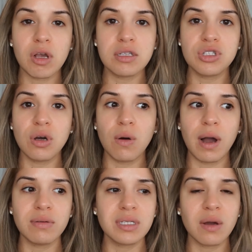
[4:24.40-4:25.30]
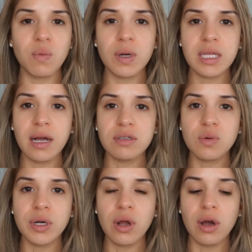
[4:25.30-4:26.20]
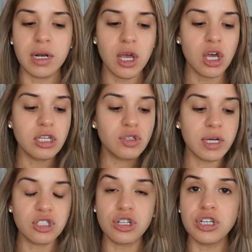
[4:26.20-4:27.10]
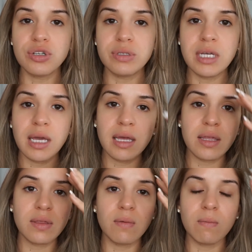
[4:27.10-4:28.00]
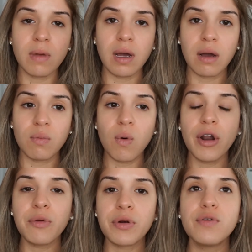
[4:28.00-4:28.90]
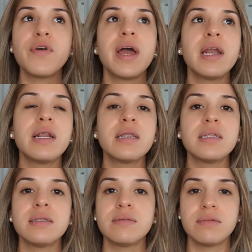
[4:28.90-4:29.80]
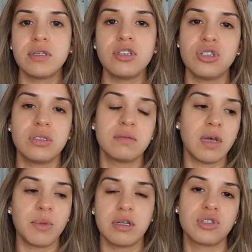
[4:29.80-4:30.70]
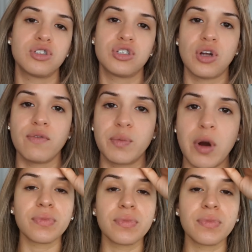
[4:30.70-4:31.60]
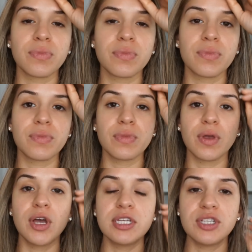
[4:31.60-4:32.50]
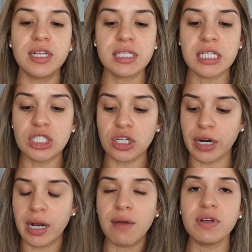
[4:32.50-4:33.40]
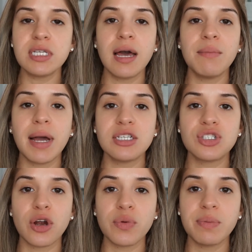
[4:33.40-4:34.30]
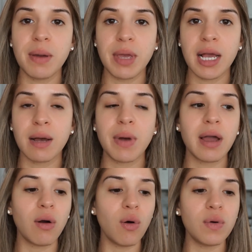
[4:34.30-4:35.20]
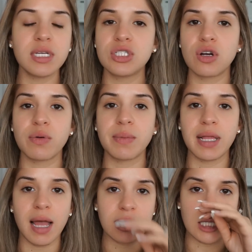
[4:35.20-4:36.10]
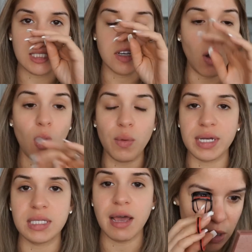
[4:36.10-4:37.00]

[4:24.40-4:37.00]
So I was like, what the hell is going on? So I started using waterproof, and it just solved the problem. So let's get started. Every time I start with my makeup, I always start with my lashes, always.